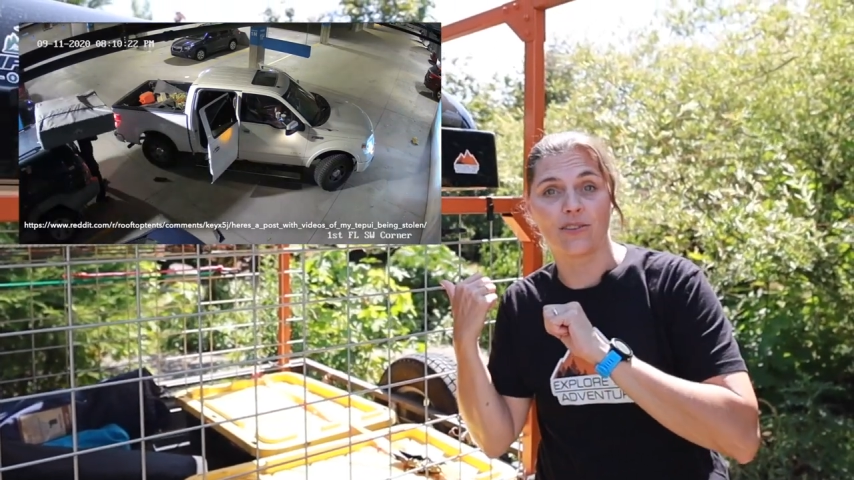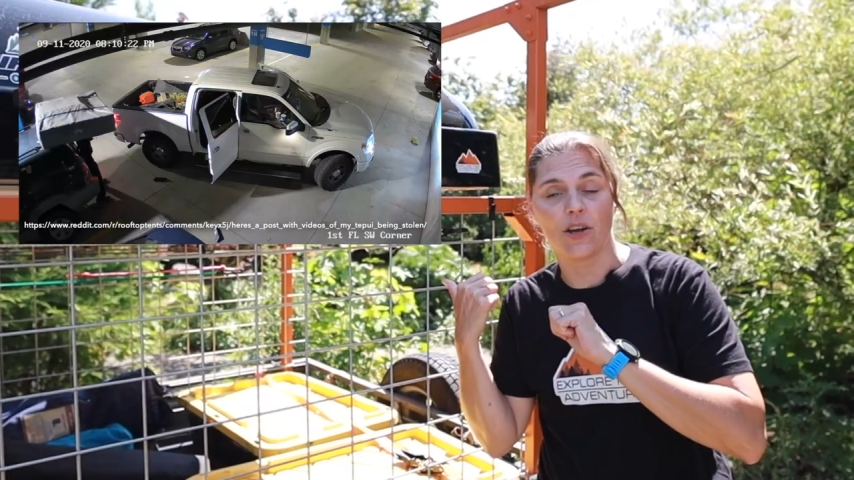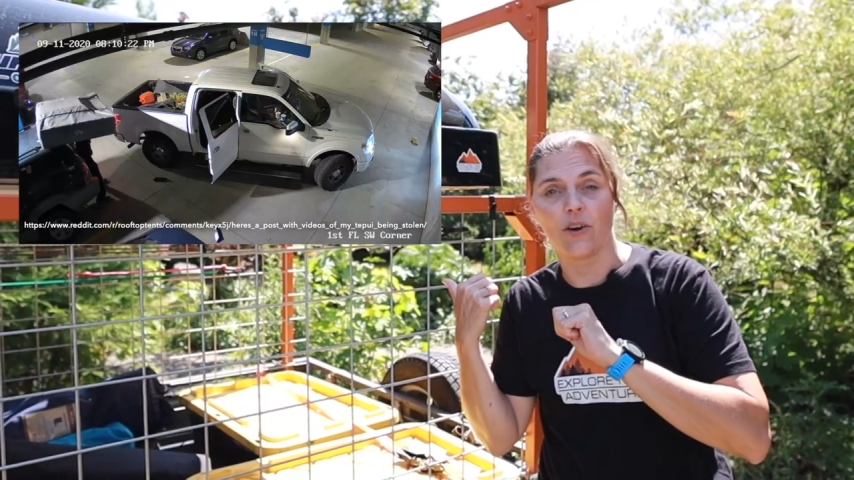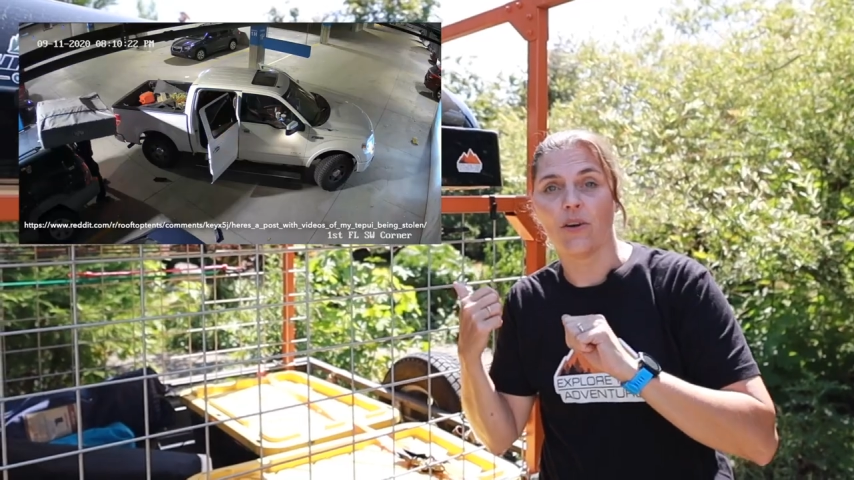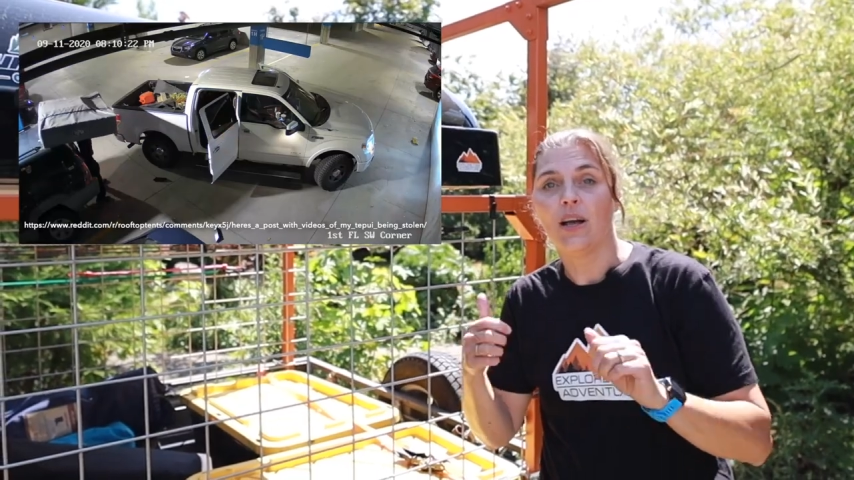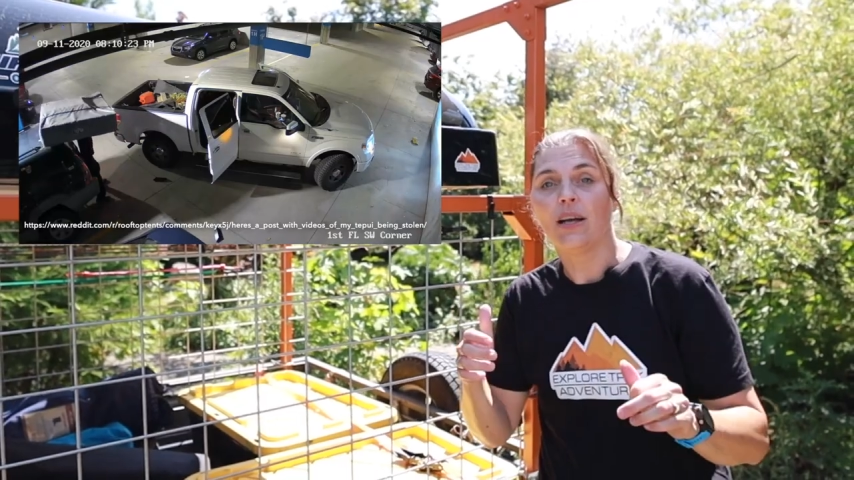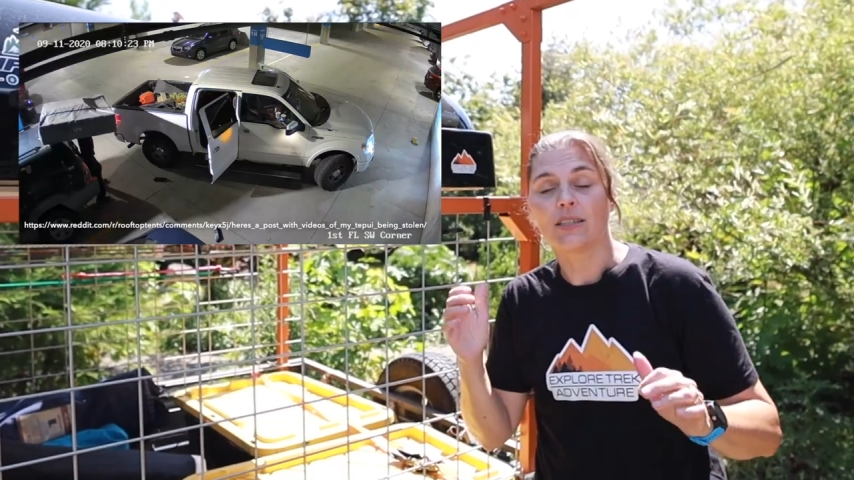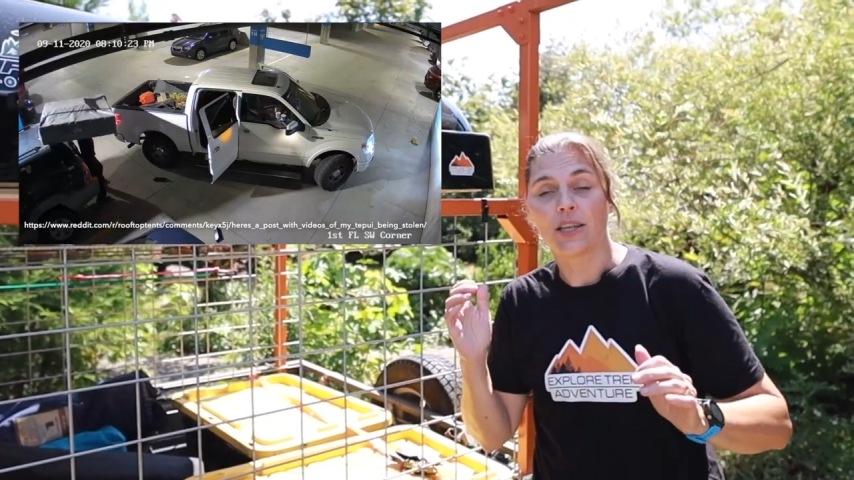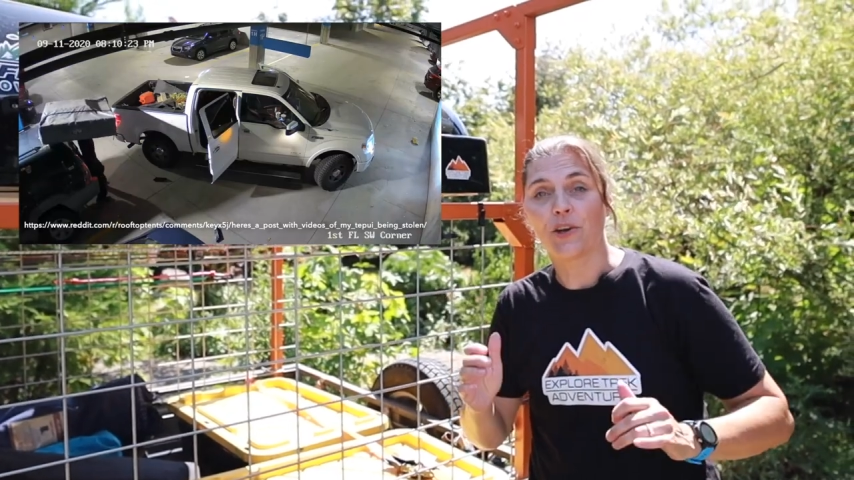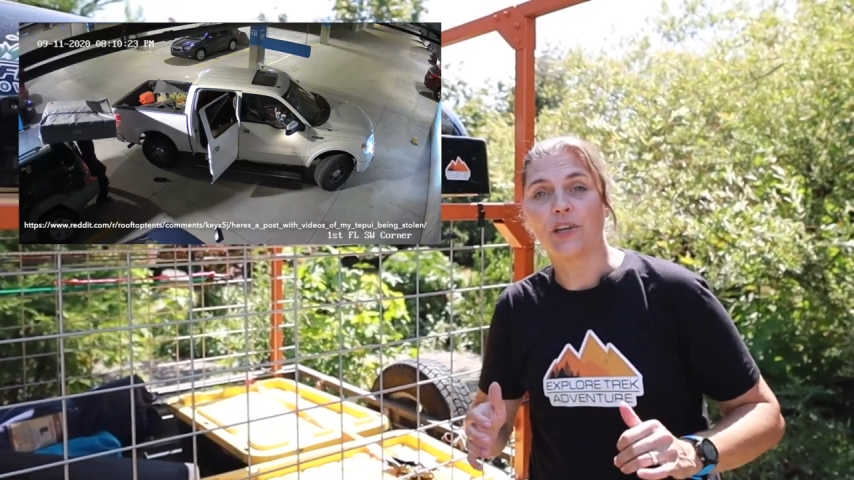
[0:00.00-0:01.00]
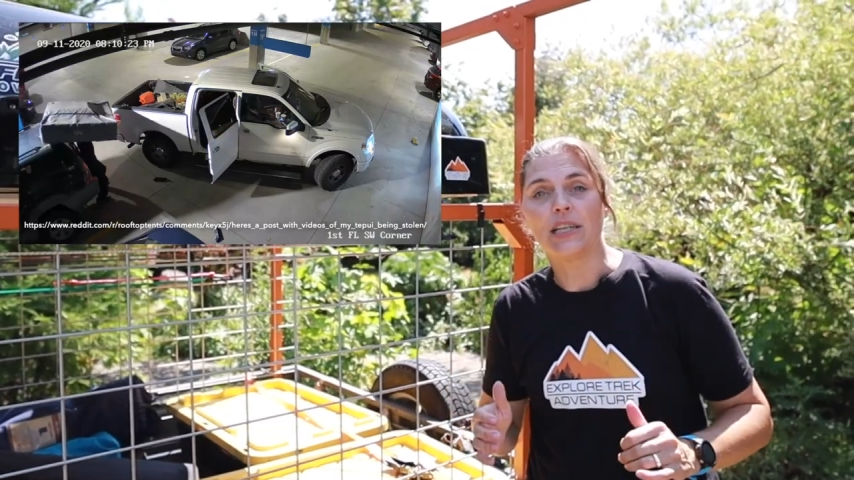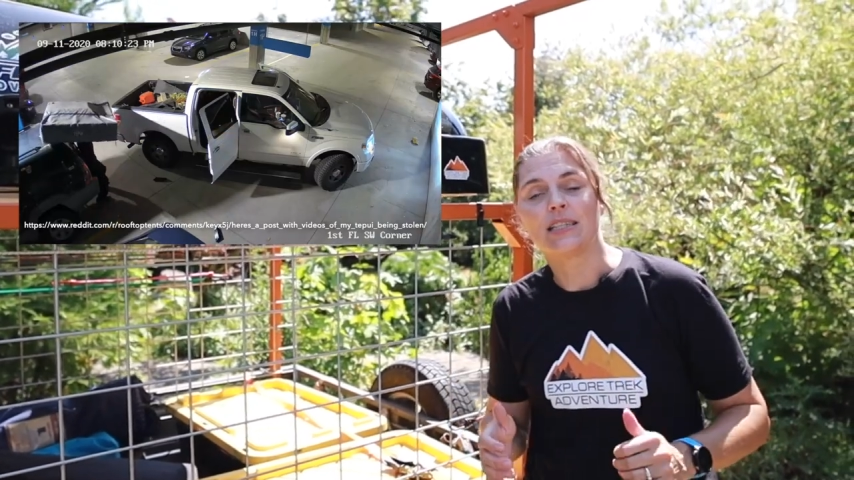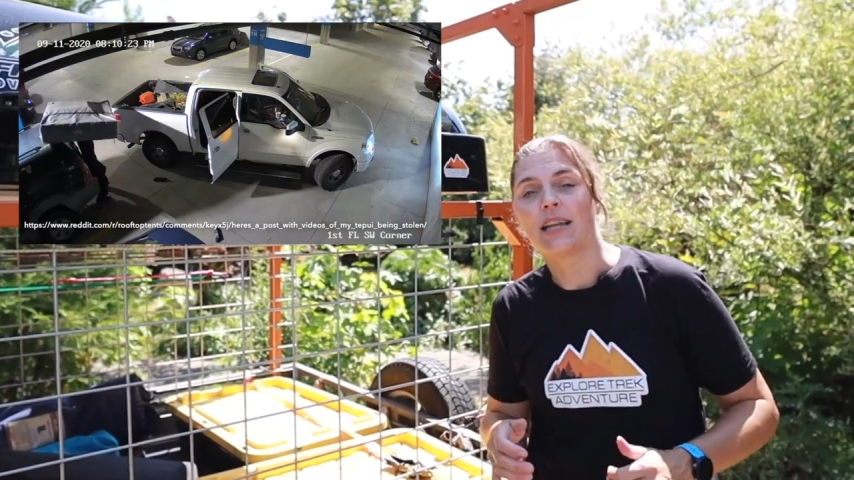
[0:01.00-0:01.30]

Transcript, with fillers: So security is